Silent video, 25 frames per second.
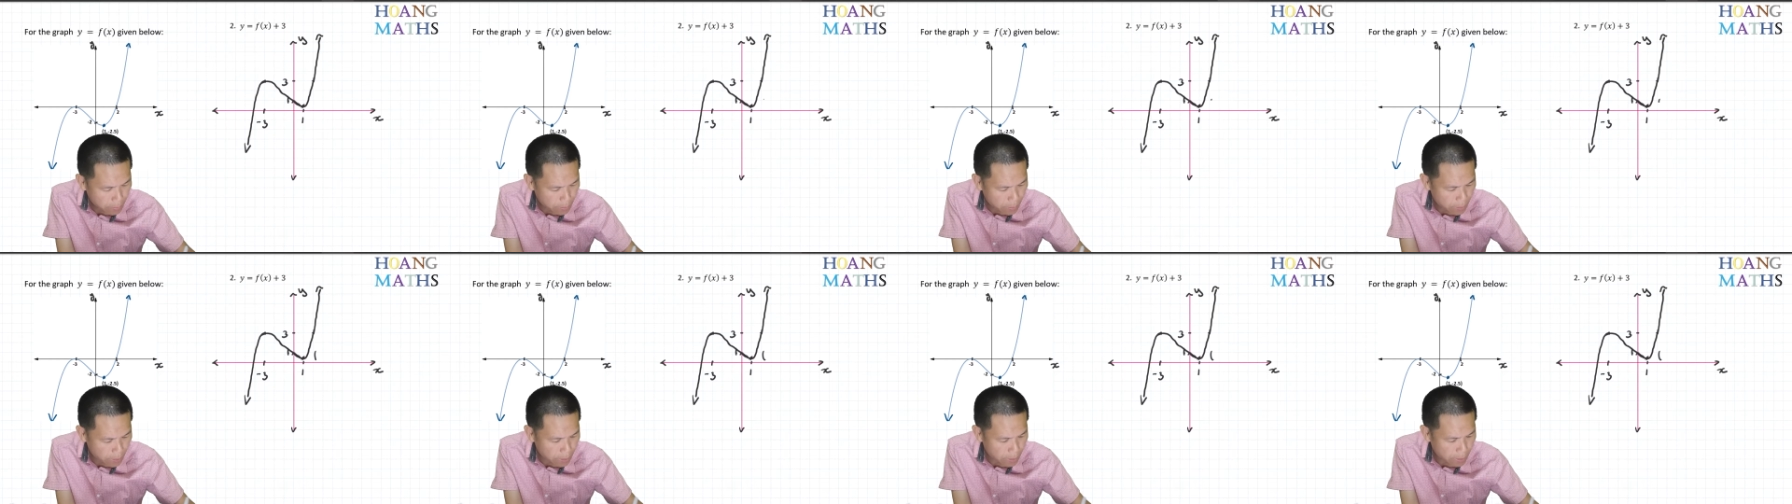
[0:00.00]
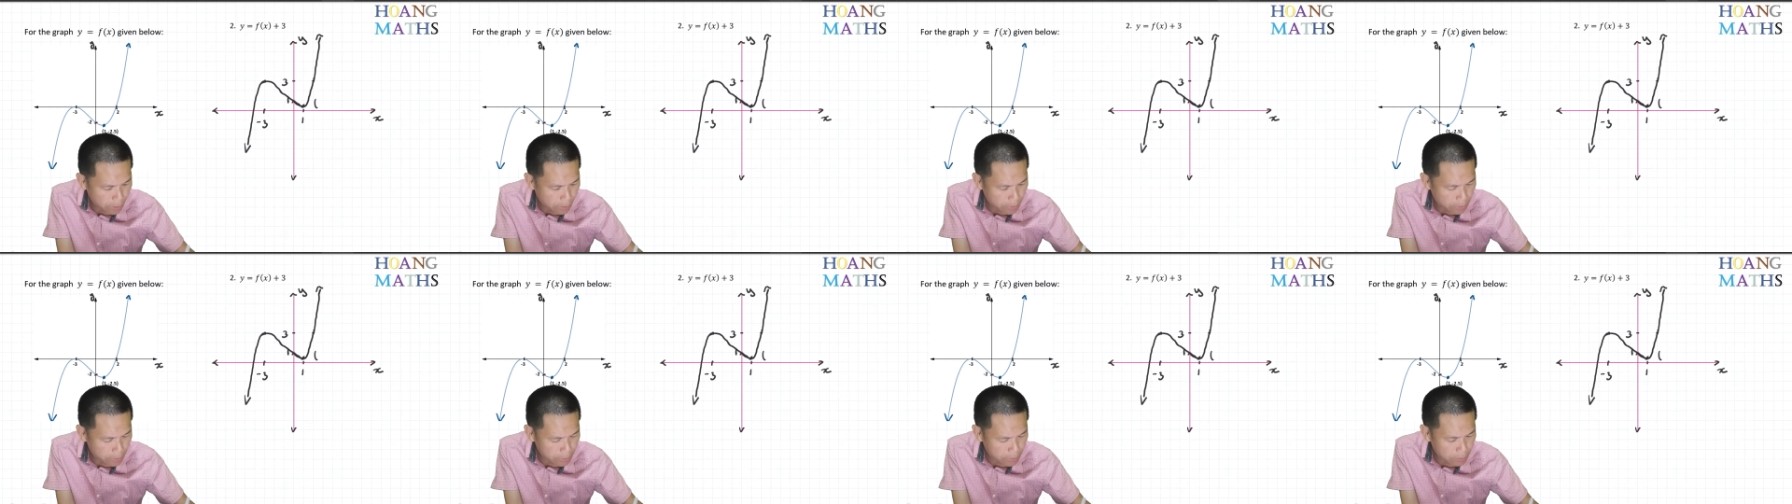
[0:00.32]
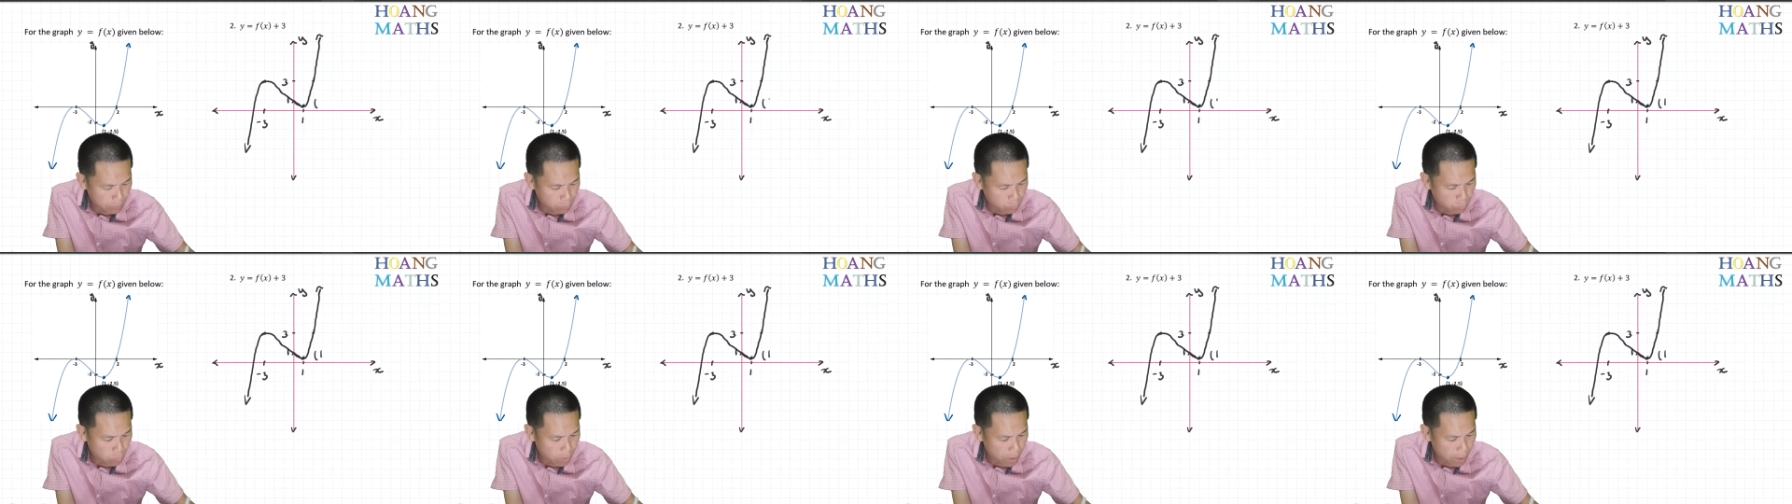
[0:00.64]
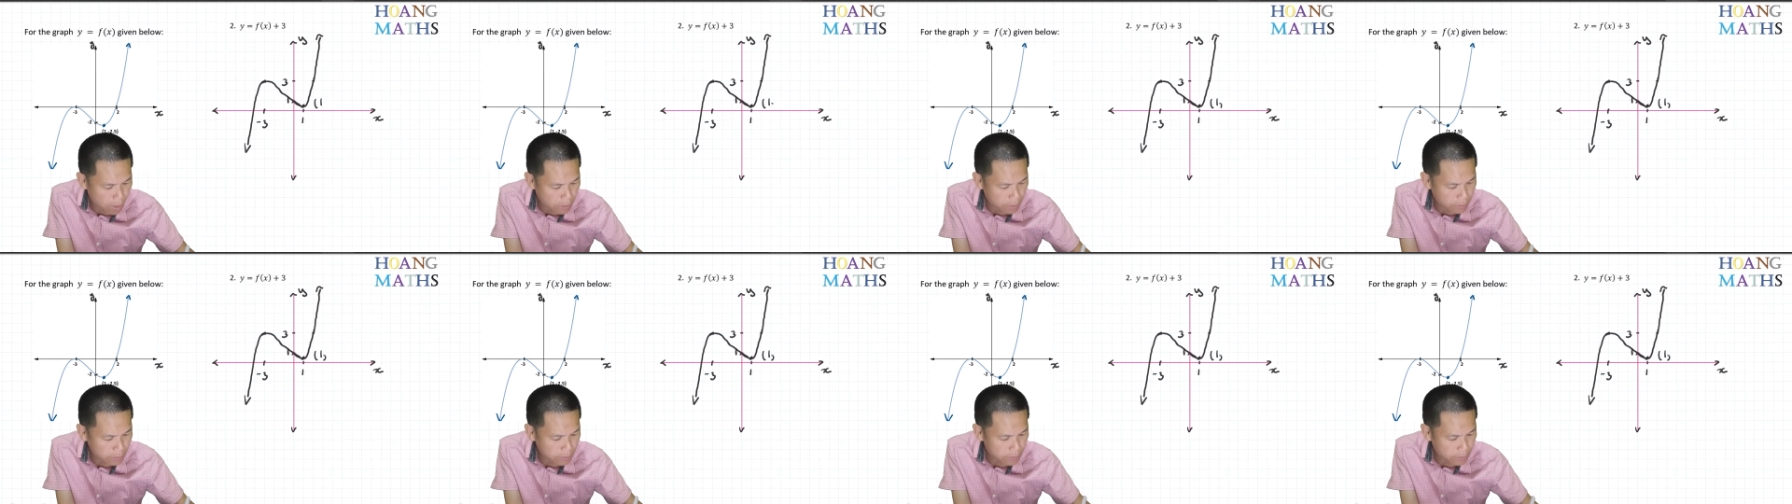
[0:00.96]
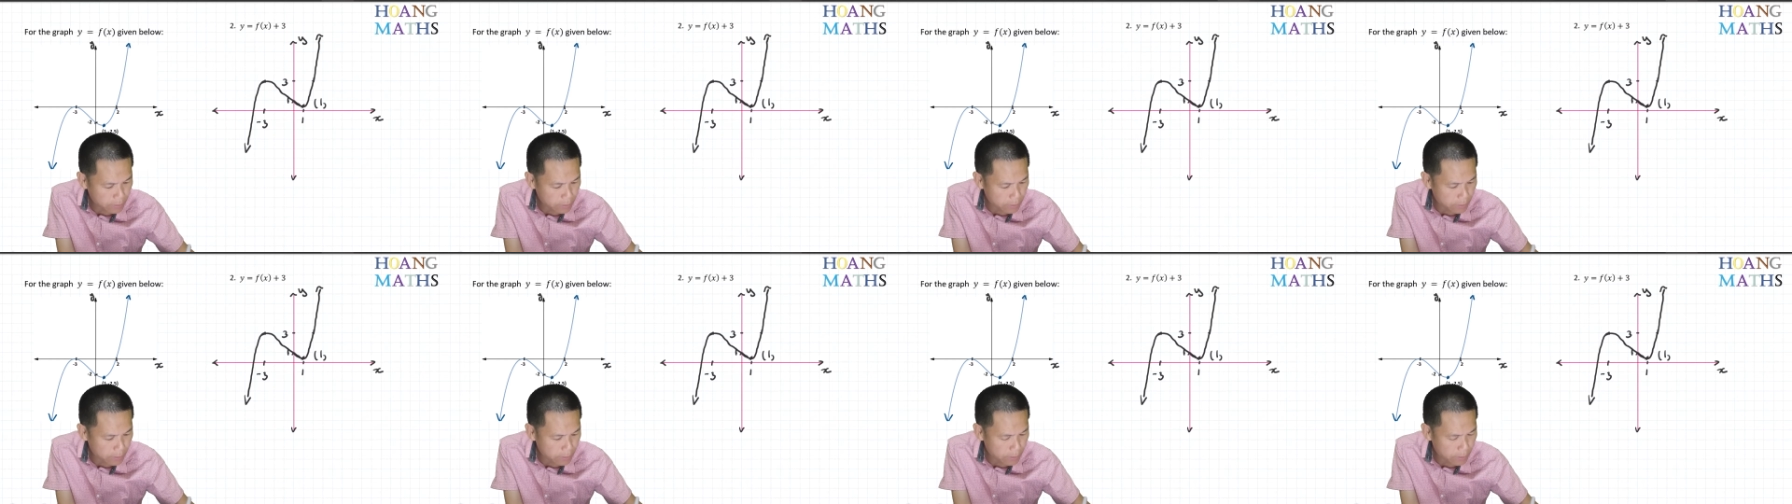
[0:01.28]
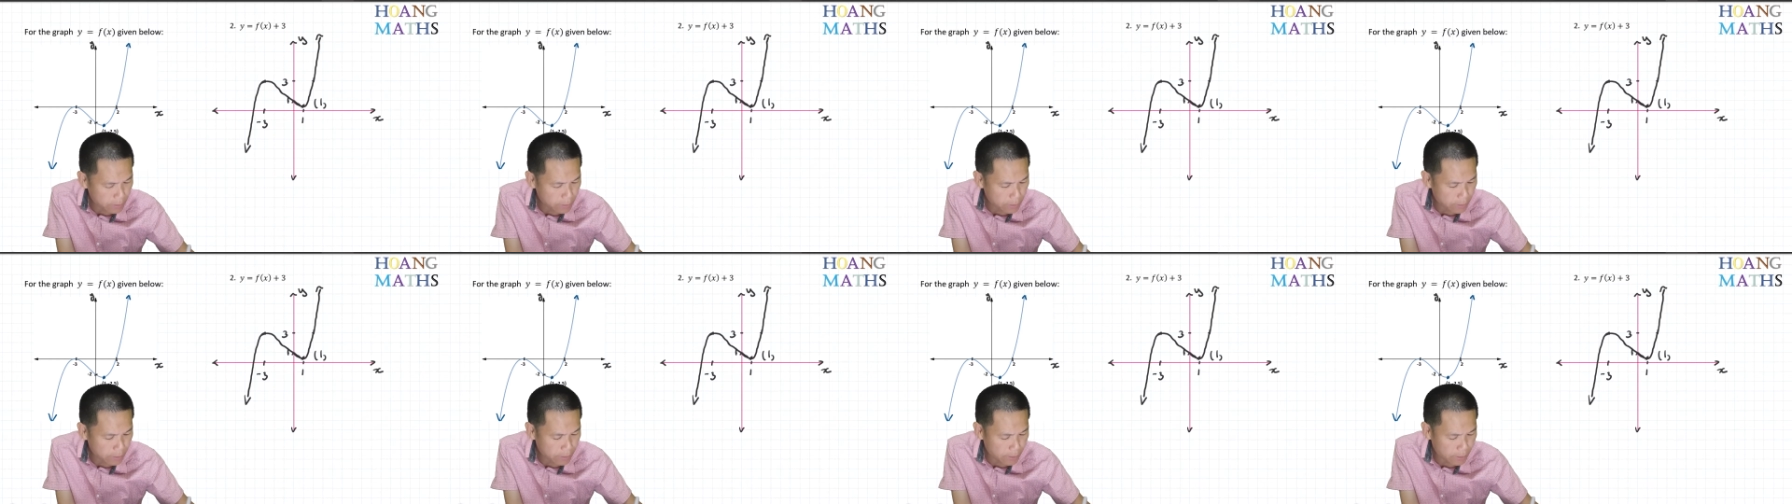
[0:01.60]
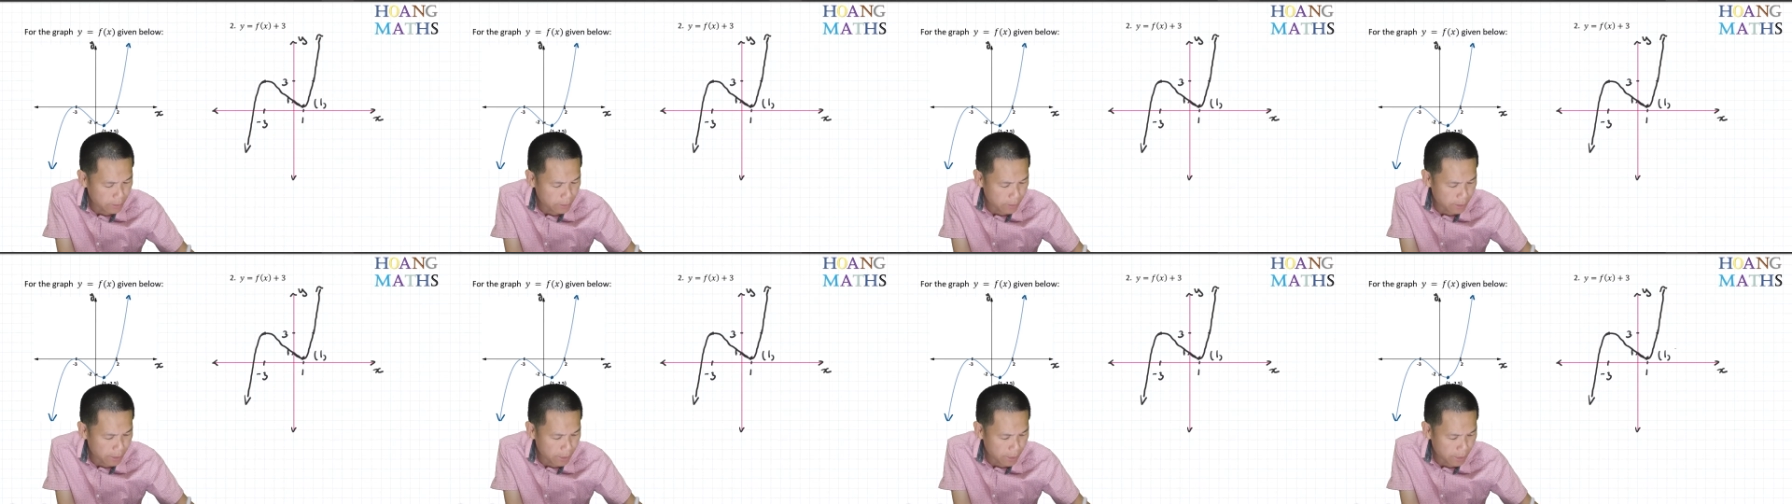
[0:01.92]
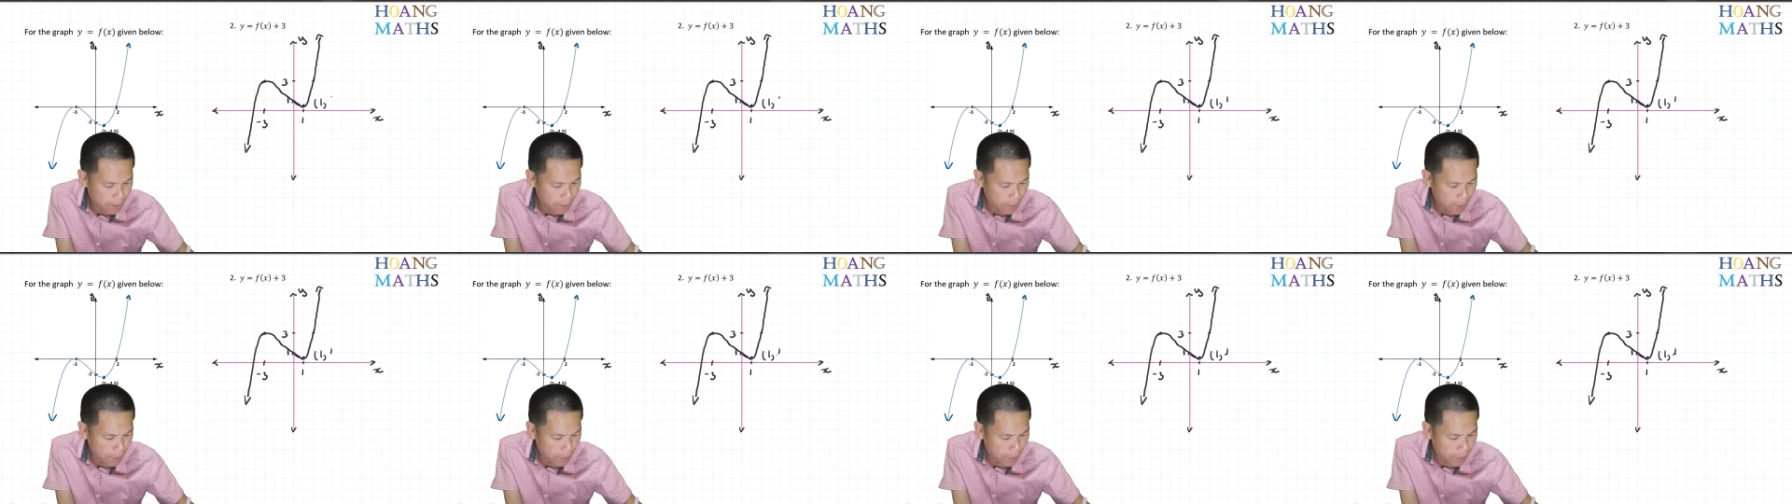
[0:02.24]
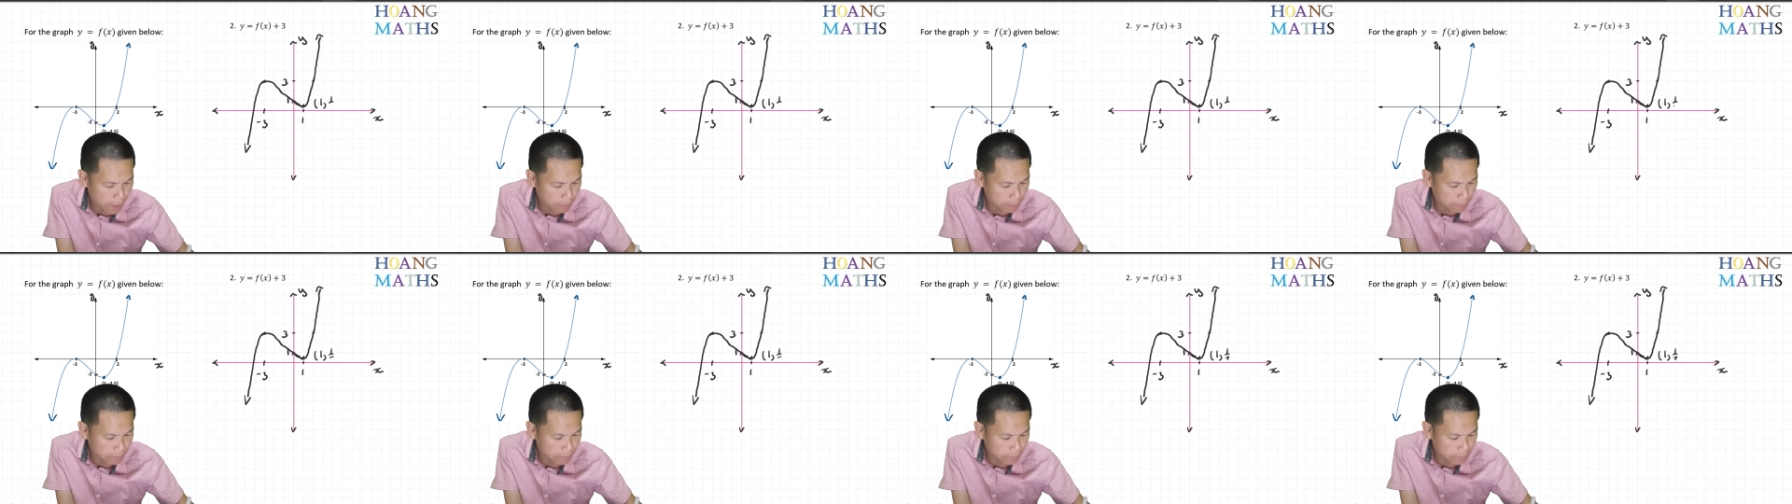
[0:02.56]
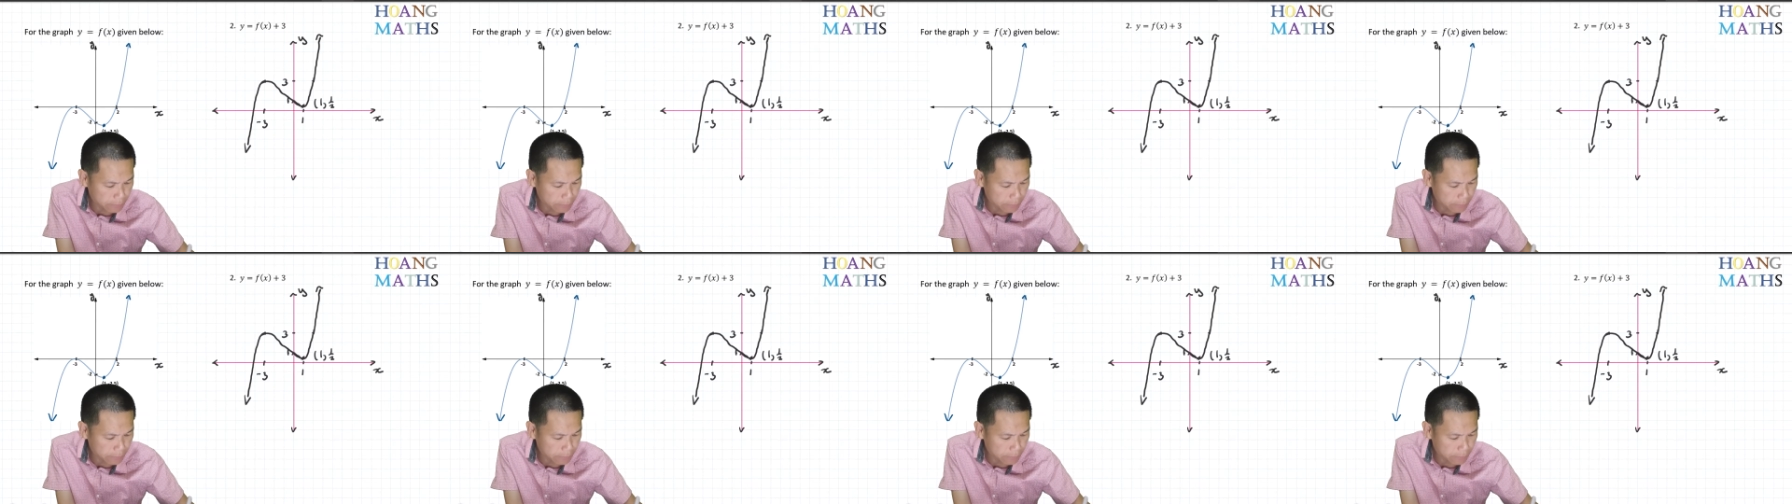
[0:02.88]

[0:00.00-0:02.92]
And just 1.5.